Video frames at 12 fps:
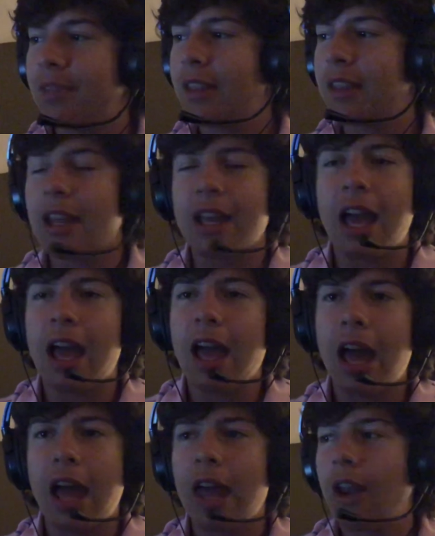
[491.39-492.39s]

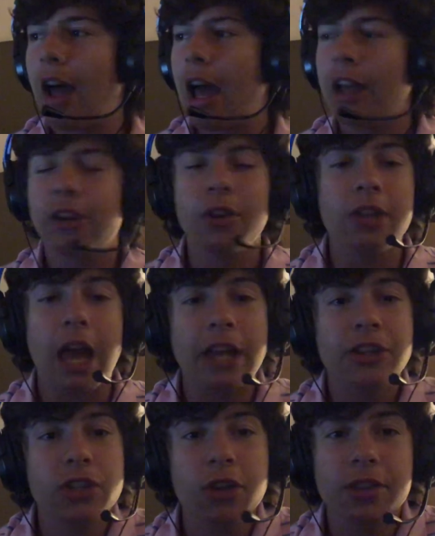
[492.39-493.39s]
I
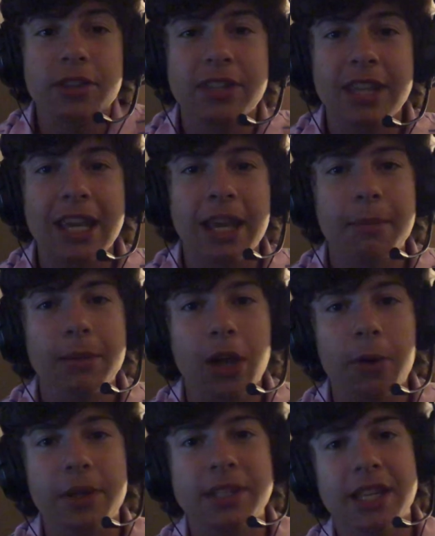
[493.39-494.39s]
just couldn't see him
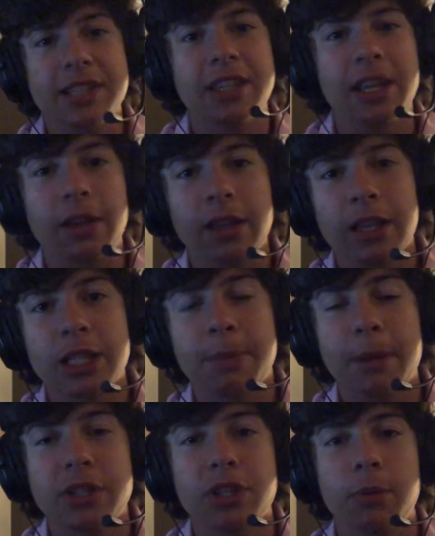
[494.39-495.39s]
coexisting,
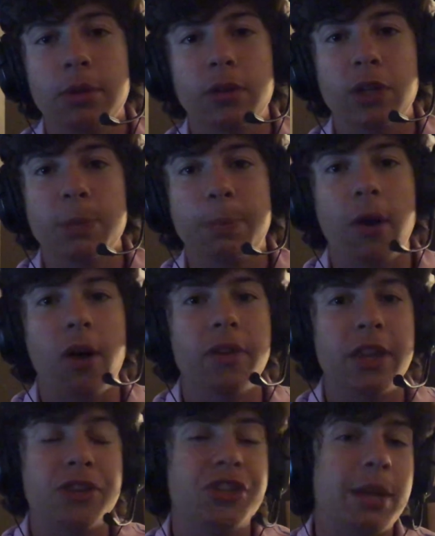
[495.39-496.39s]
especially with Chris Paul and
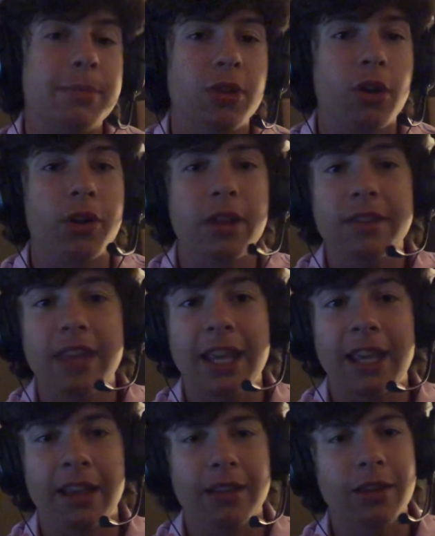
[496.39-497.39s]
then James Harden
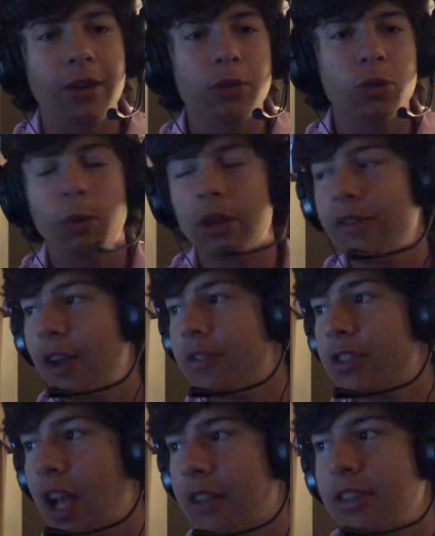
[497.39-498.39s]
taking 25
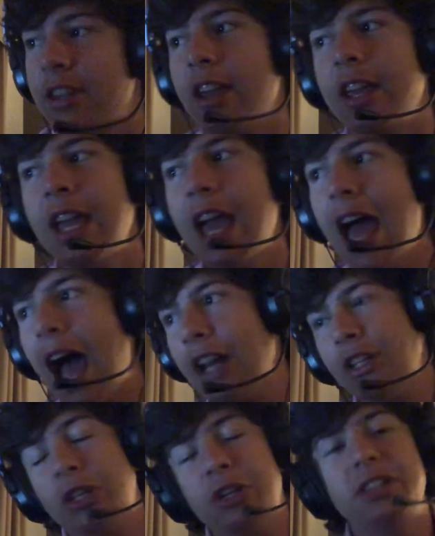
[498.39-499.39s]
shots a night. I
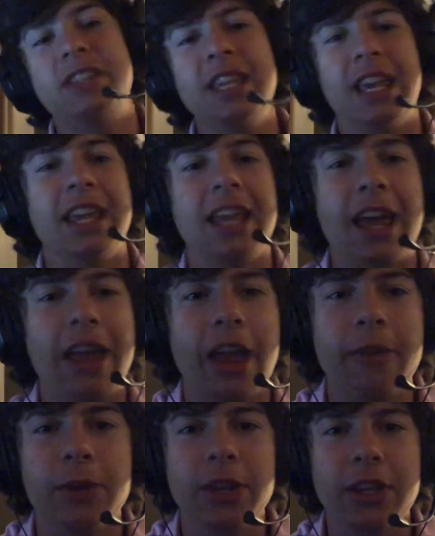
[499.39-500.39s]
just couldn't see it. I
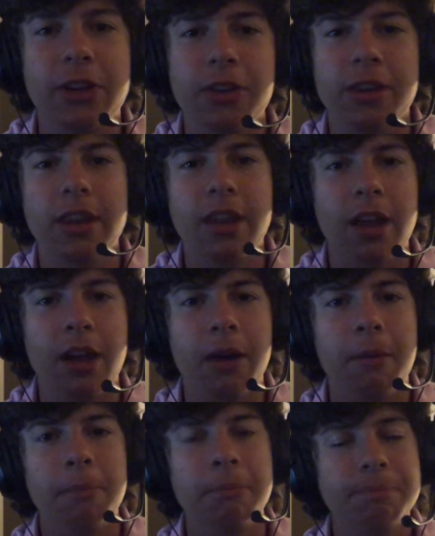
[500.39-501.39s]
really couldn't.
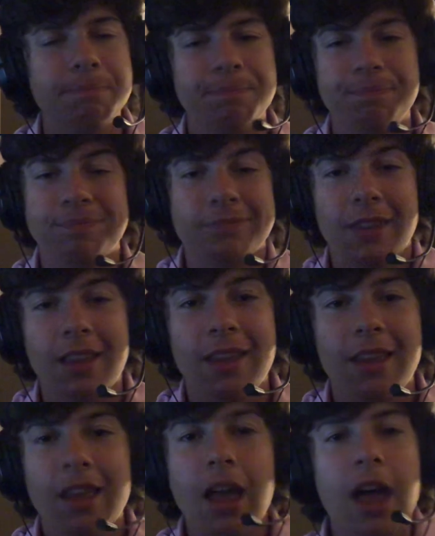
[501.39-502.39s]

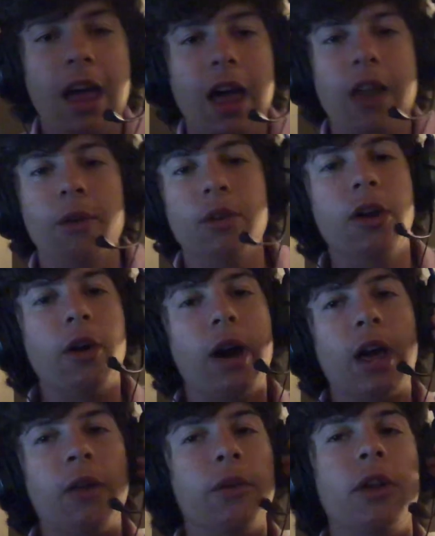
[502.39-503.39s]
I don't
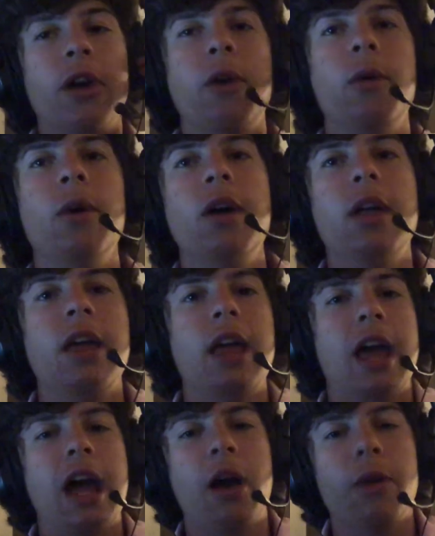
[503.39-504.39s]
know
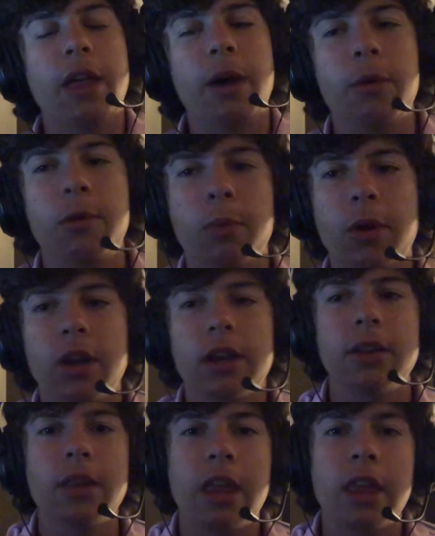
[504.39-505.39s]
how that would
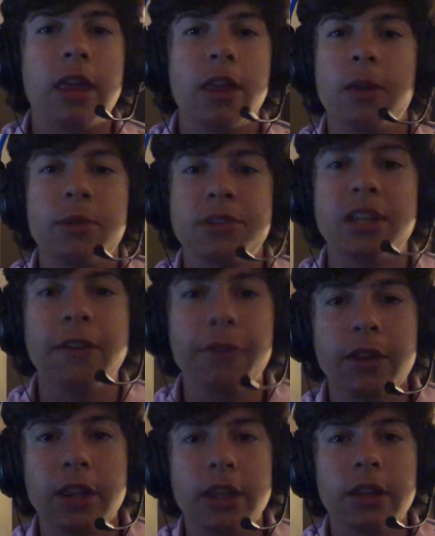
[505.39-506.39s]
work. It was
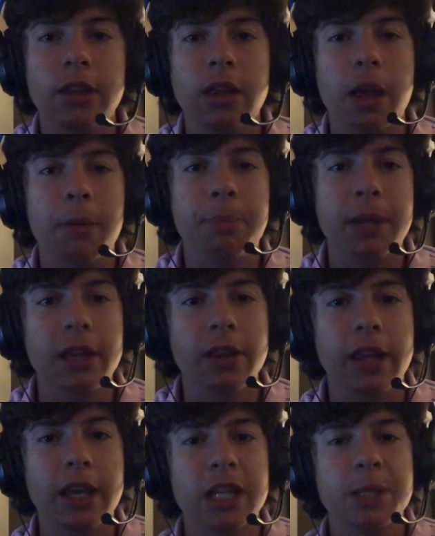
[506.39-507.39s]
definitely
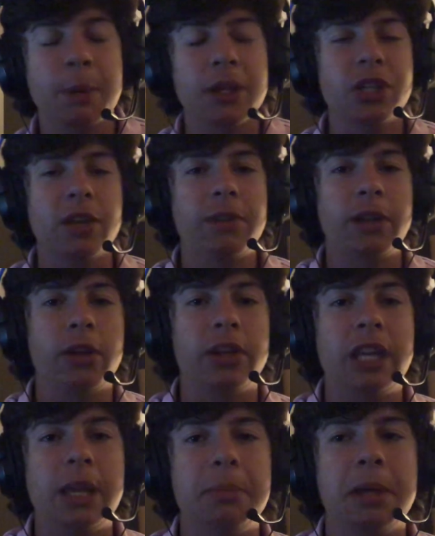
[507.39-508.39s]
appealing, especially if they could
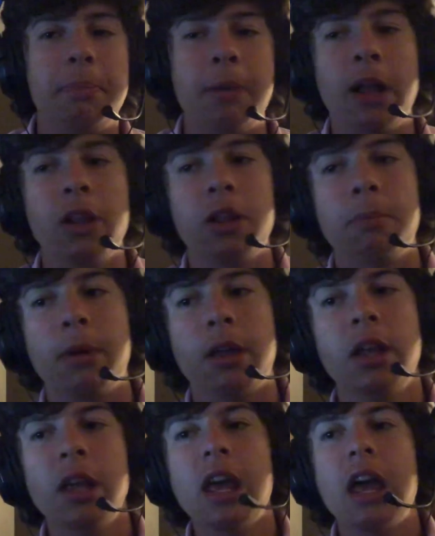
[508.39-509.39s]
keep Capella, but
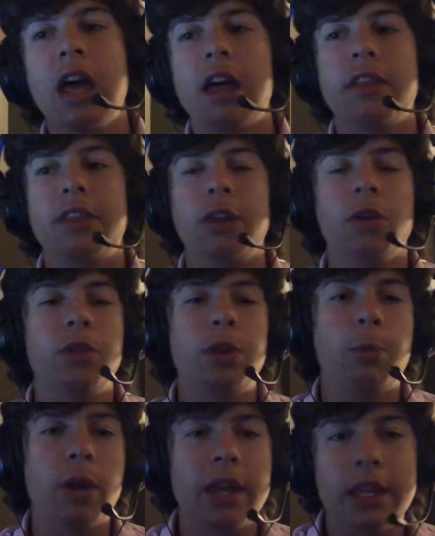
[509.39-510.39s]
the only
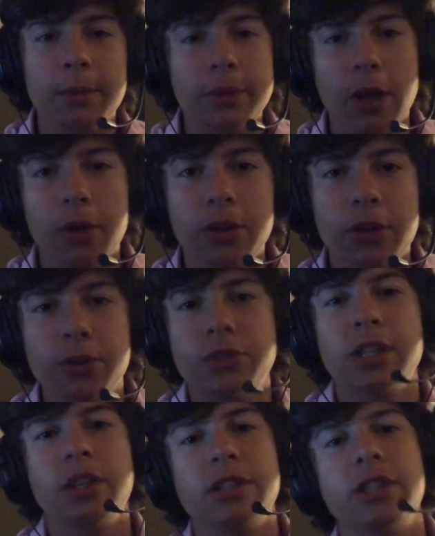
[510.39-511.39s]
way he would go to
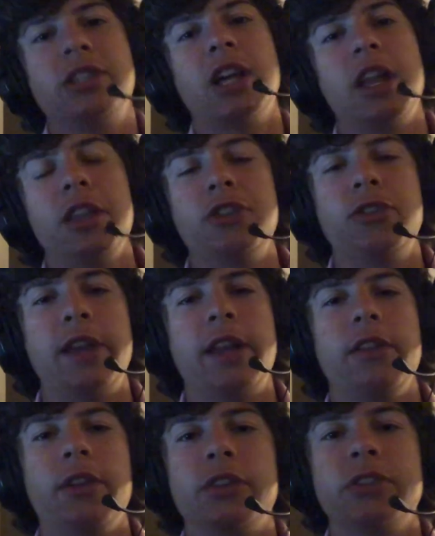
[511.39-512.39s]
Houston is a sign and trade,
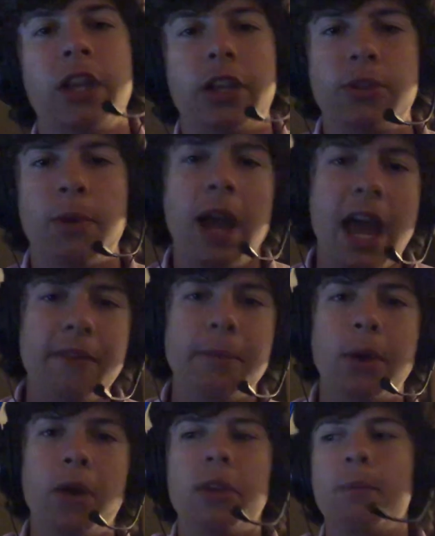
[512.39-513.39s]
it looks like. So I have him
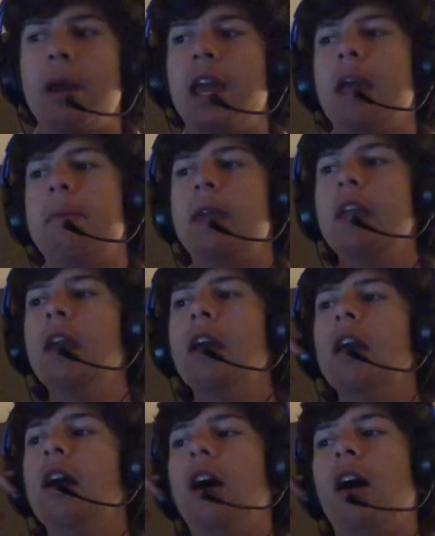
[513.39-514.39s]
going to Miami.
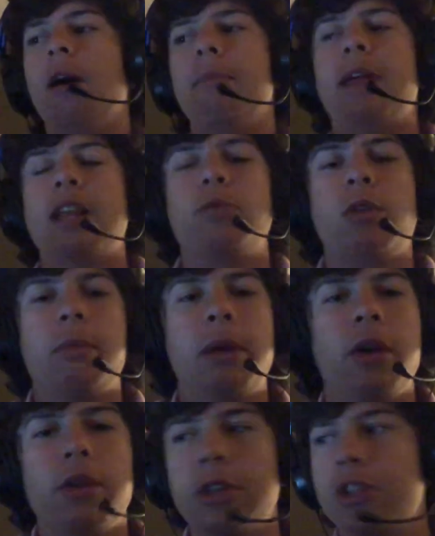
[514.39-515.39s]
That's one of my
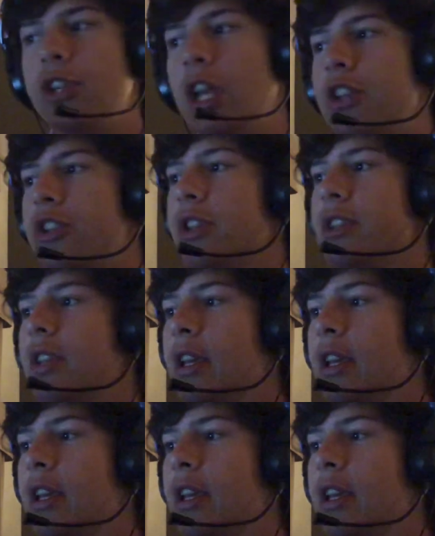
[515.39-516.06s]
only changes.